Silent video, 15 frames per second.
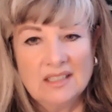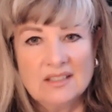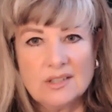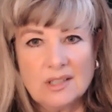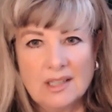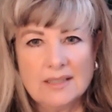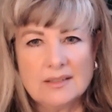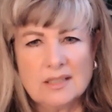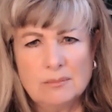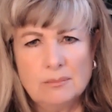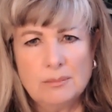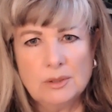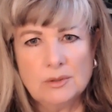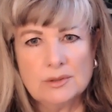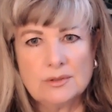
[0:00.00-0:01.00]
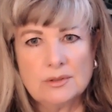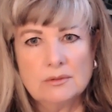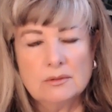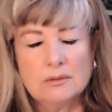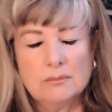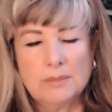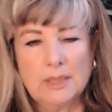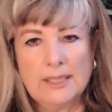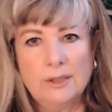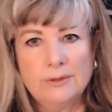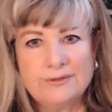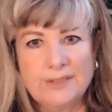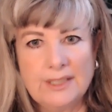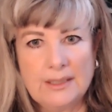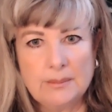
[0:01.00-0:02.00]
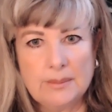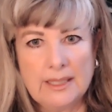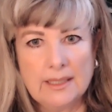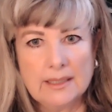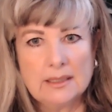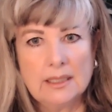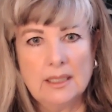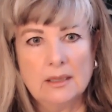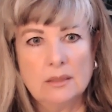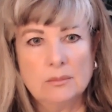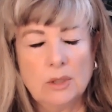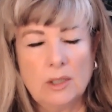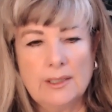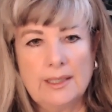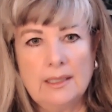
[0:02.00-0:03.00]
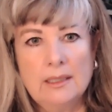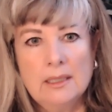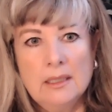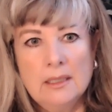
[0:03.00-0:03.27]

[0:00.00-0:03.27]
So that's inbuilt biofeedback in the body.